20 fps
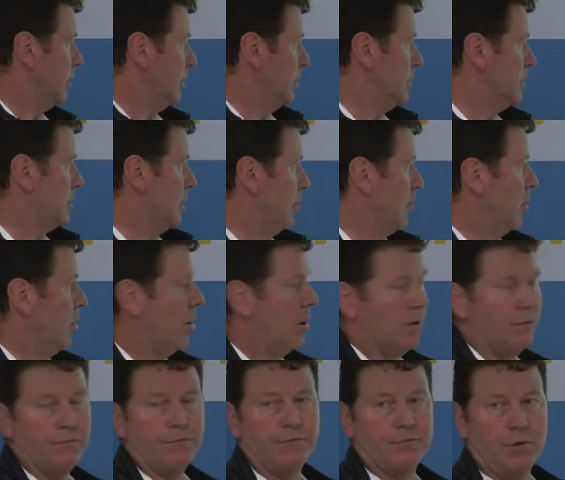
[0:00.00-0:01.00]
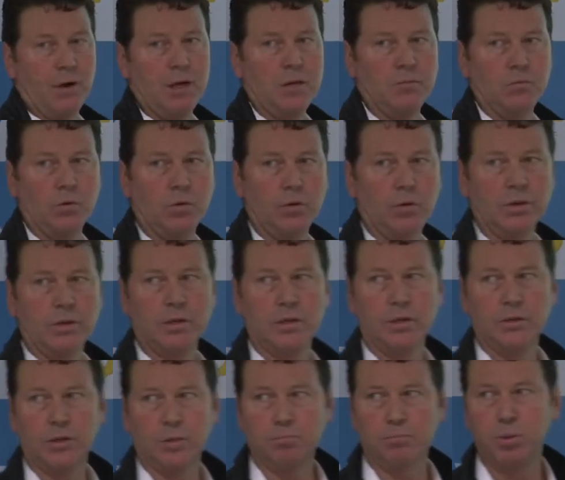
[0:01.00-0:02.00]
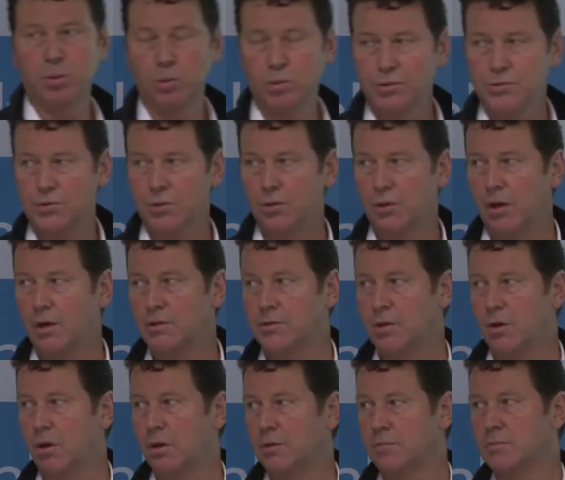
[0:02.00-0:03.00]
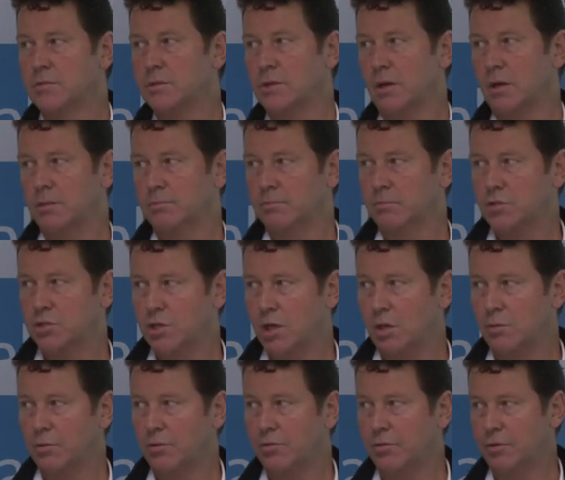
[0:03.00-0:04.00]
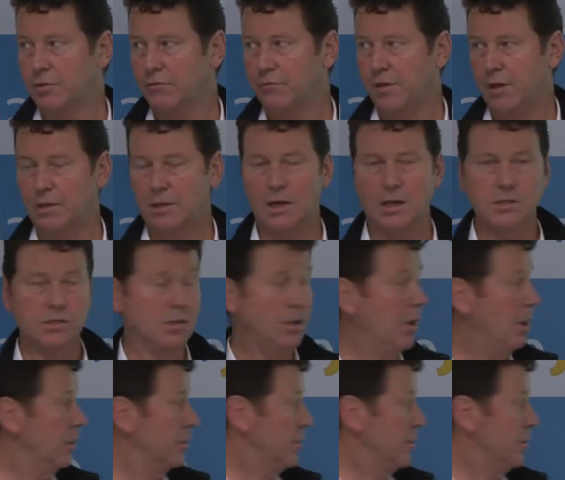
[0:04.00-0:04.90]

need some kind of framework that pulls all those items that I shared with you, the foundational